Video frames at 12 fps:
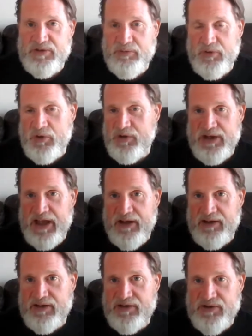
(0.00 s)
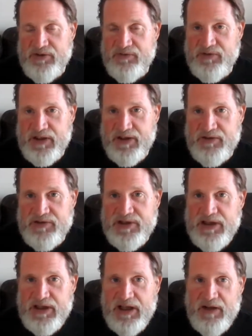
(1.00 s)
broken down into certain videos.
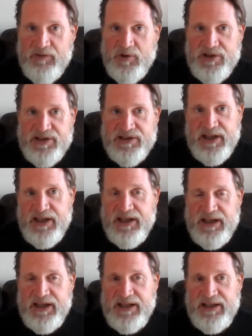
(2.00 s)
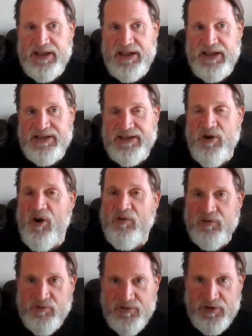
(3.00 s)
Of course, it's an
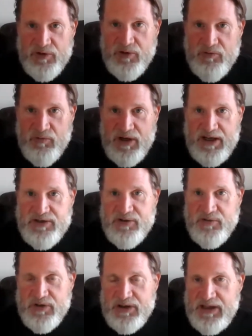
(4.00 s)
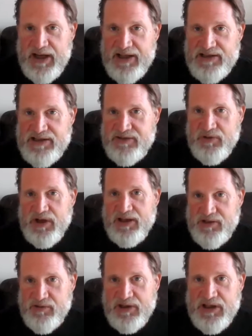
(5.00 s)
overview of what I do with clients, because what I
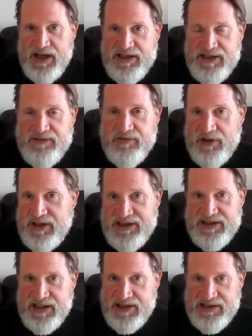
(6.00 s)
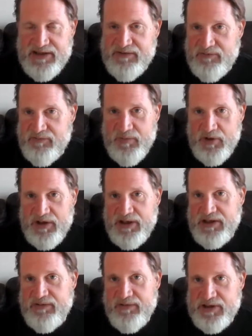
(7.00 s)
do with clients is very extensive and very
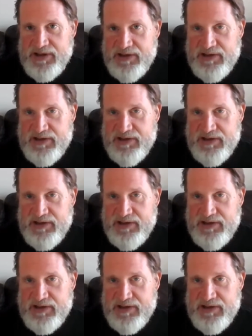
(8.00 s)
individual.